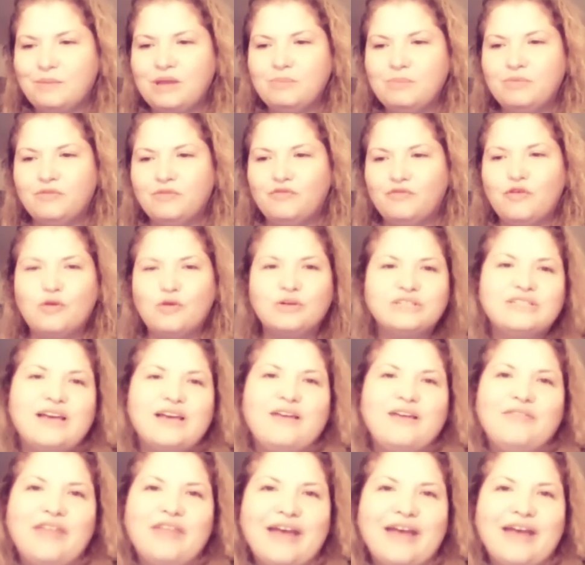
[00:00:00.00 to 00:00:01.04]
Focus
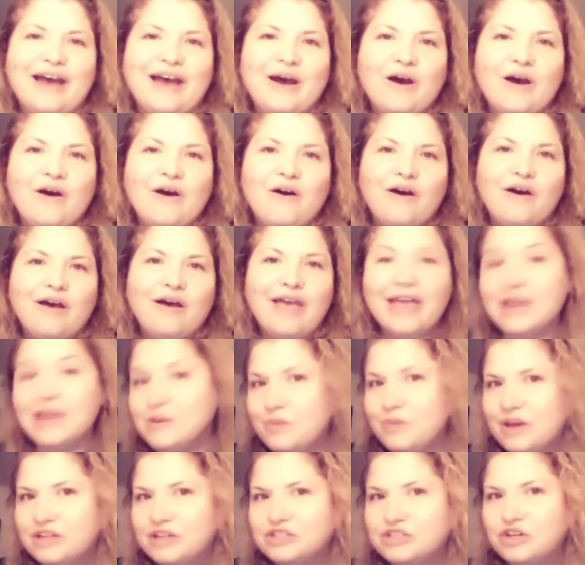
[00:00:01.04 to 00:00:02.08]
on that end
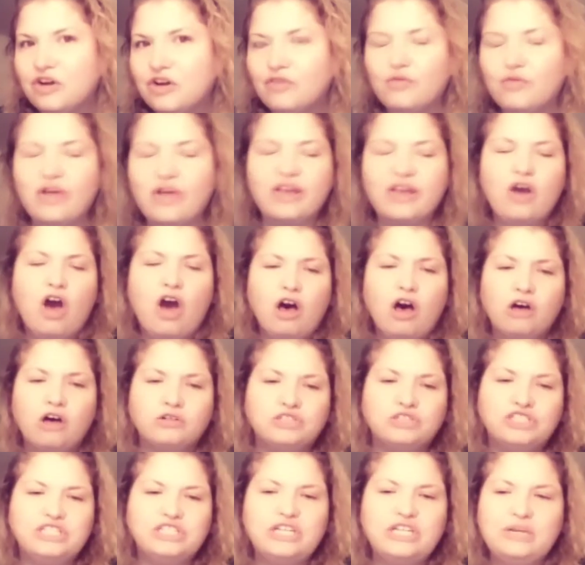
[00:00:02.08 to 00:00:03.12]
picture of like, oh,
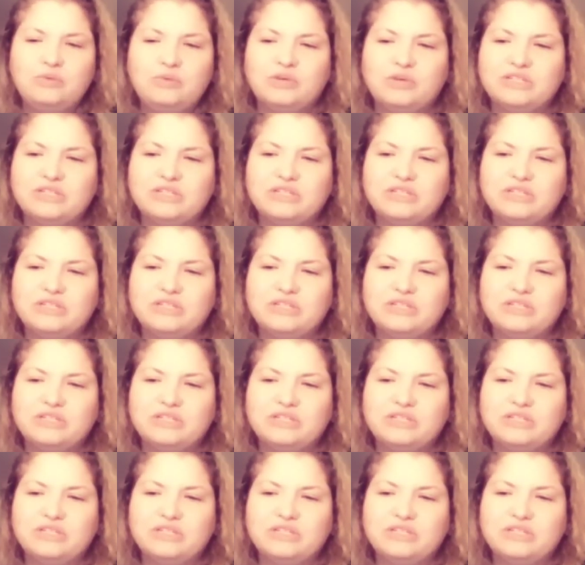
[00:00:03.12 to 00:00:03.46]
she was